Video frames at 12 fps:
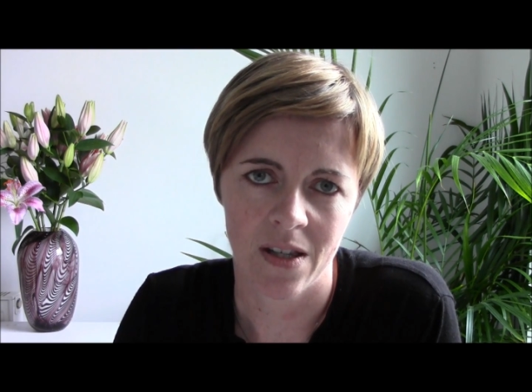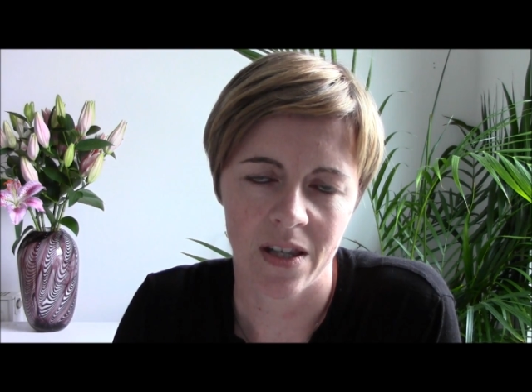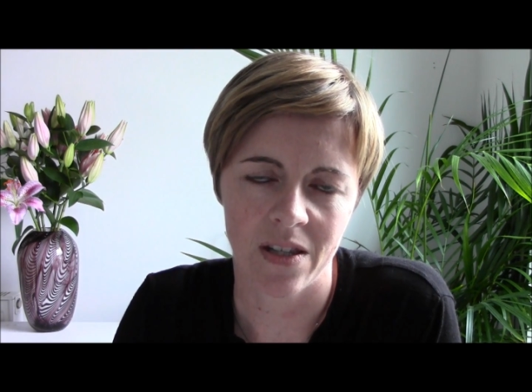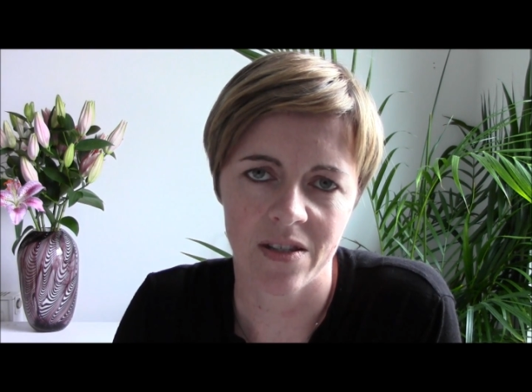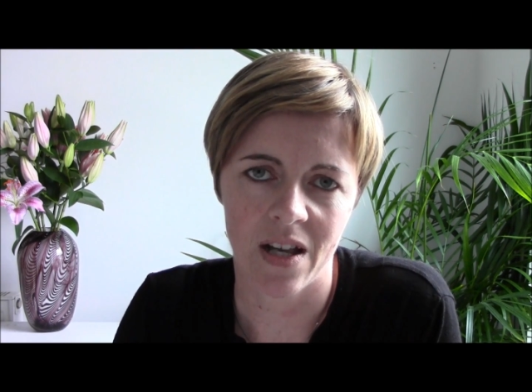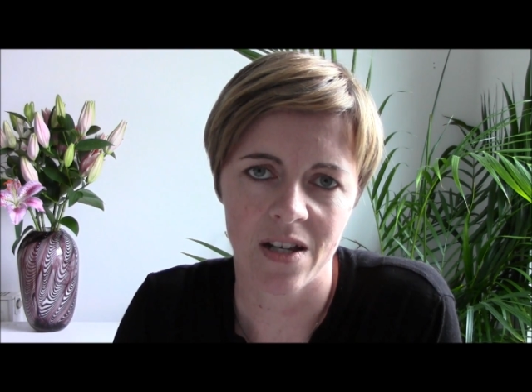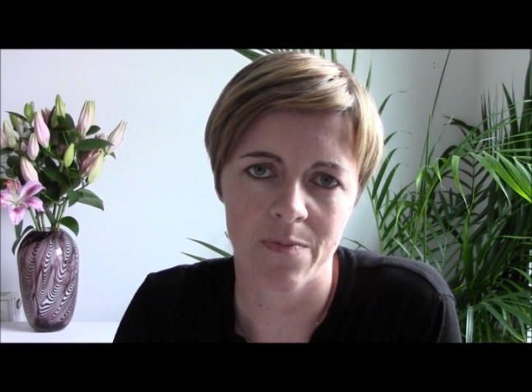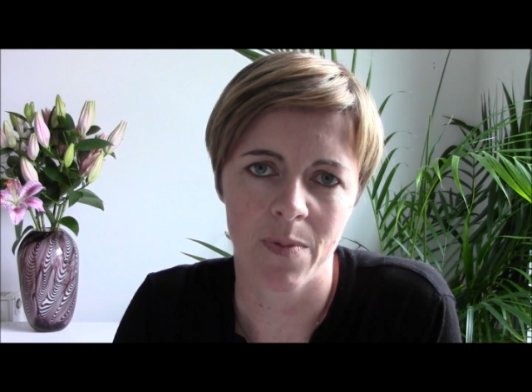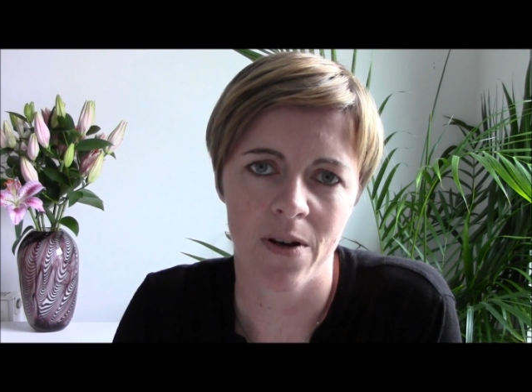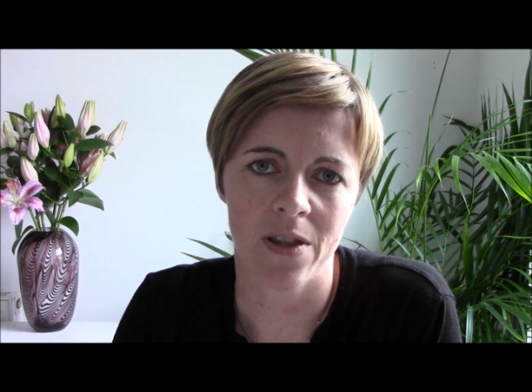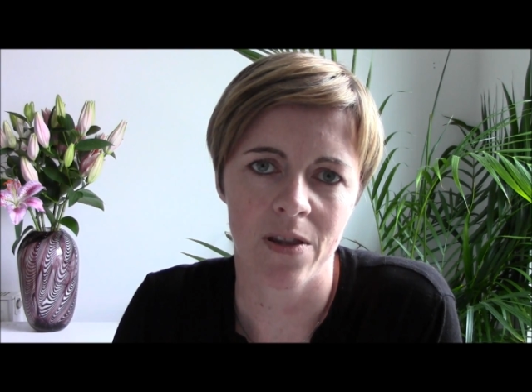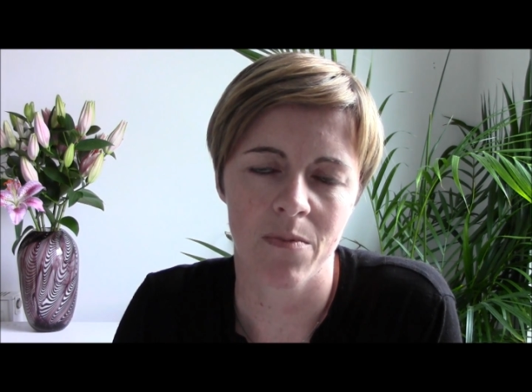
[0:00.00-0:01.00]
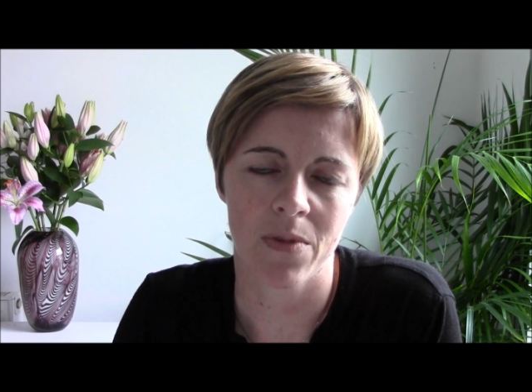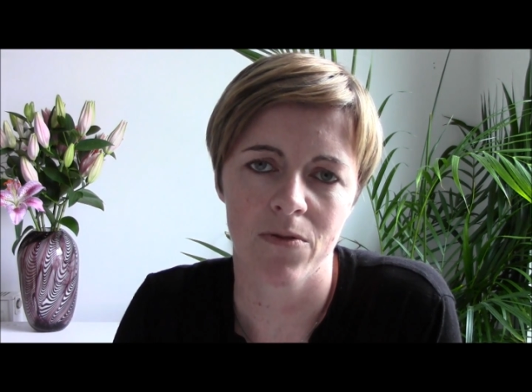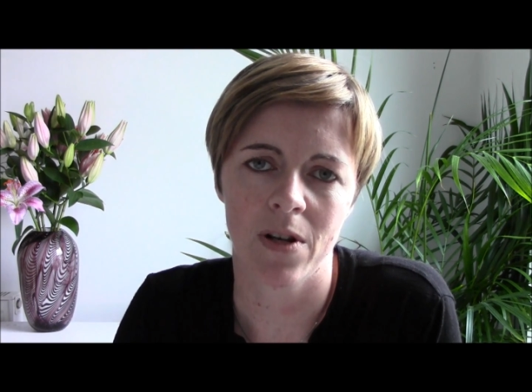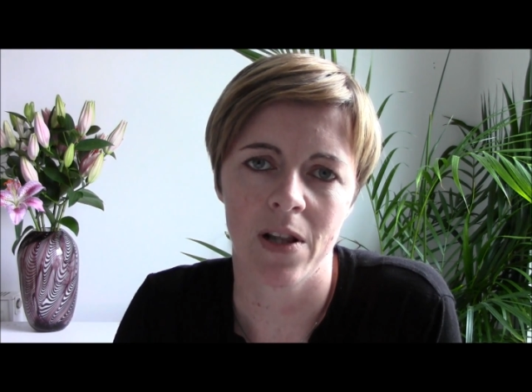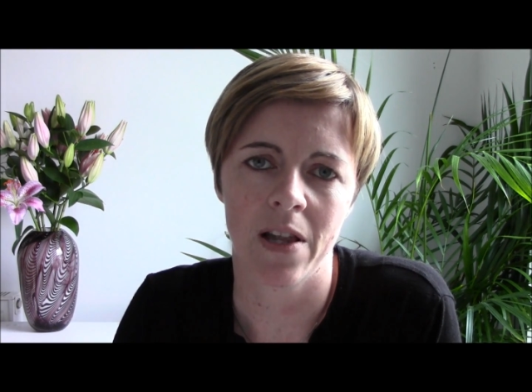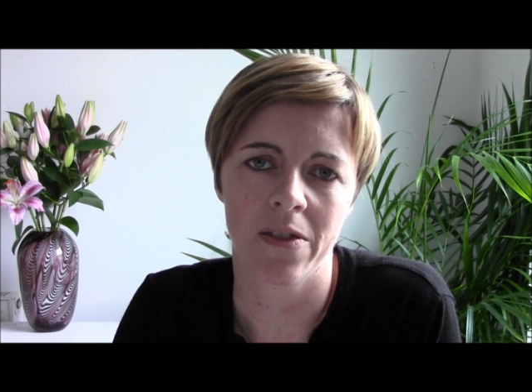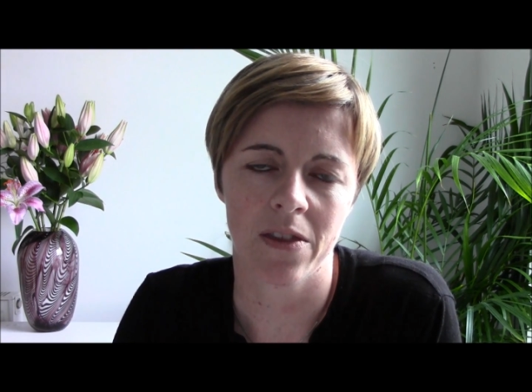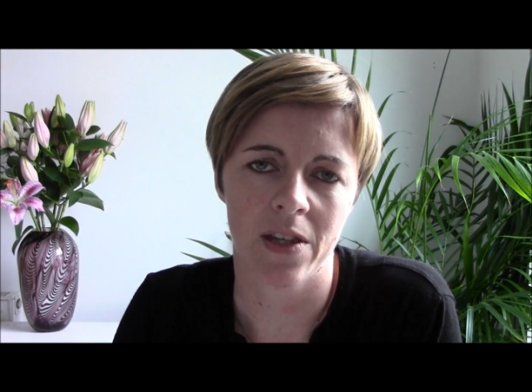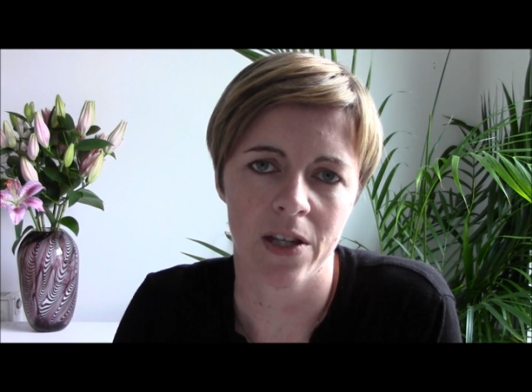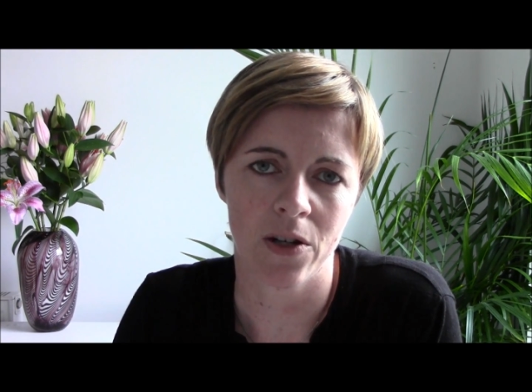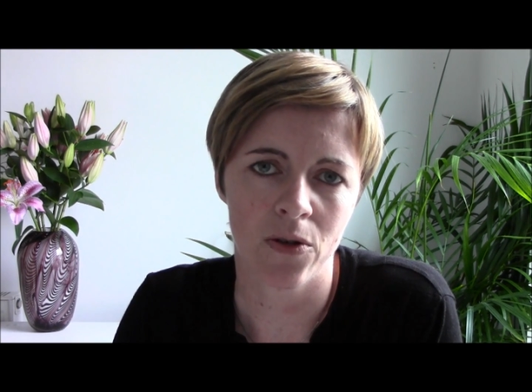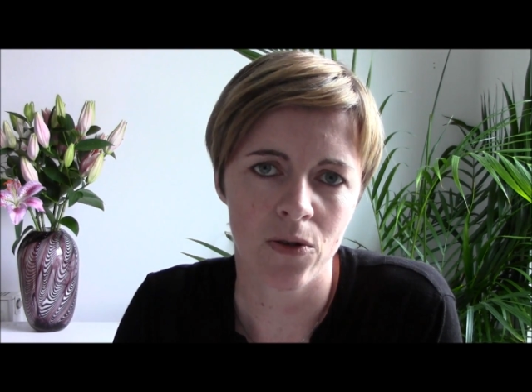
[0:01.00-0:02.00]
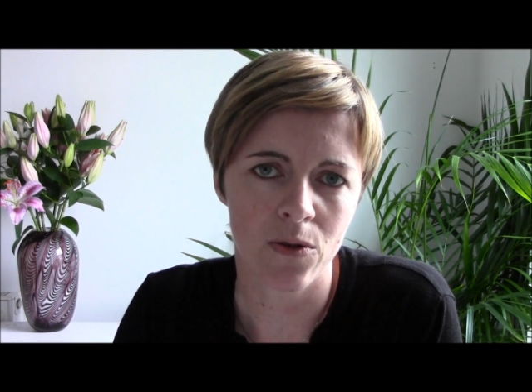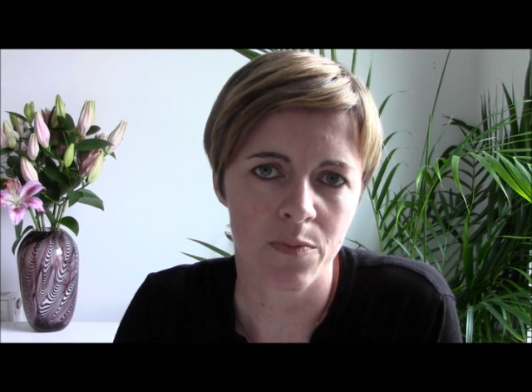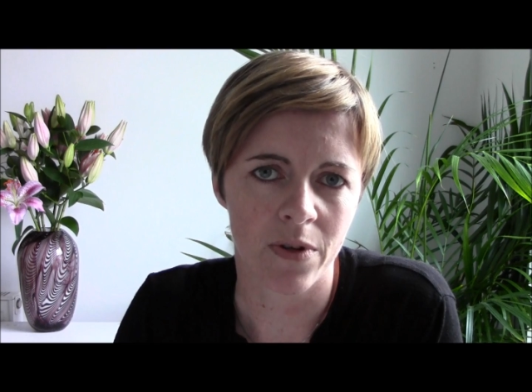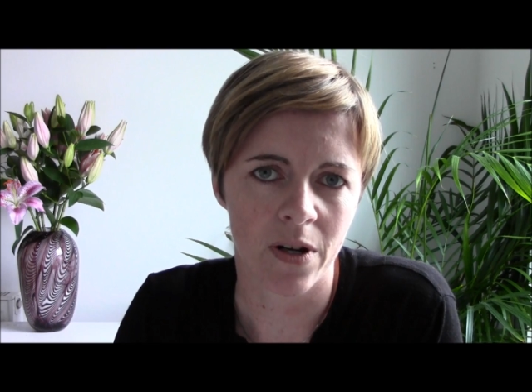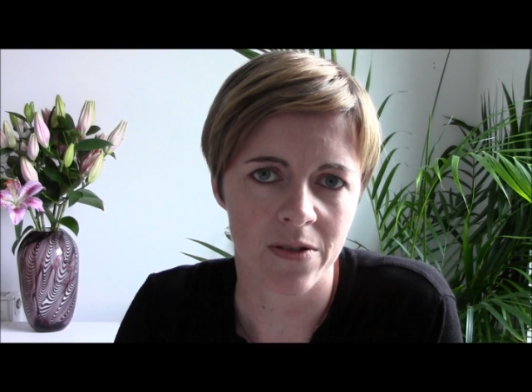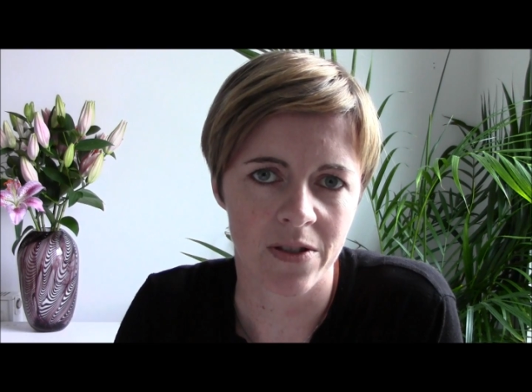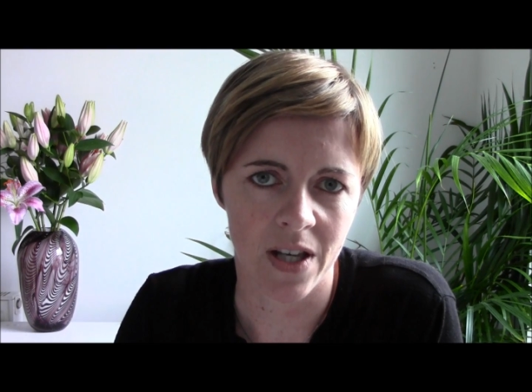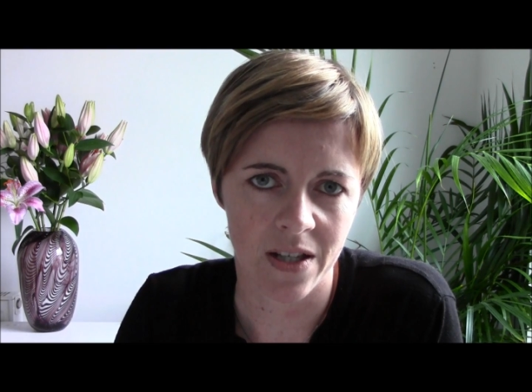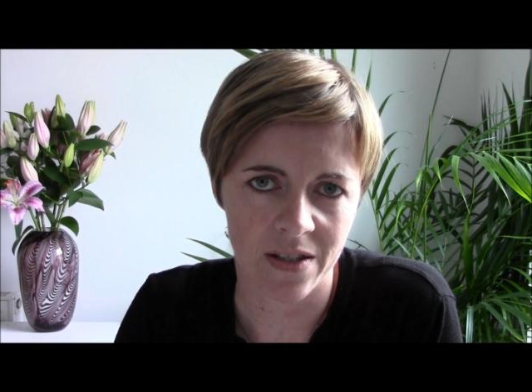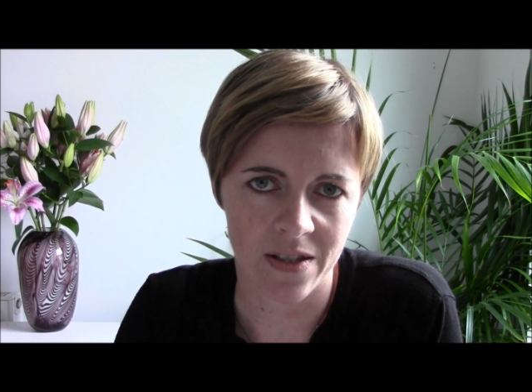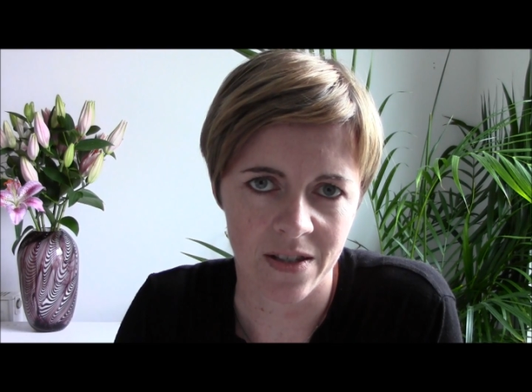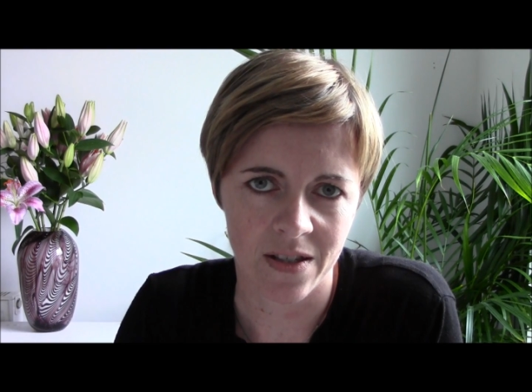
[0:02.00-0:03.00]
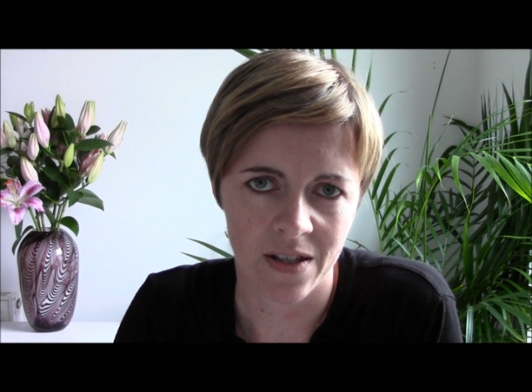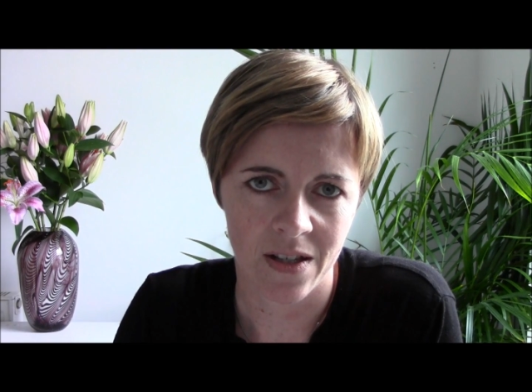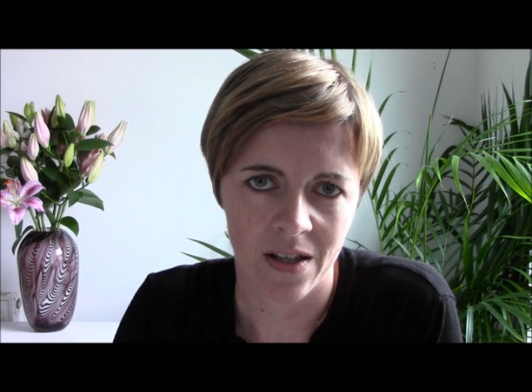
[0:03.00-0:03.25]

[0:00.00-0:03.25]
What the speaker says: They stand by them through a lengthy court process.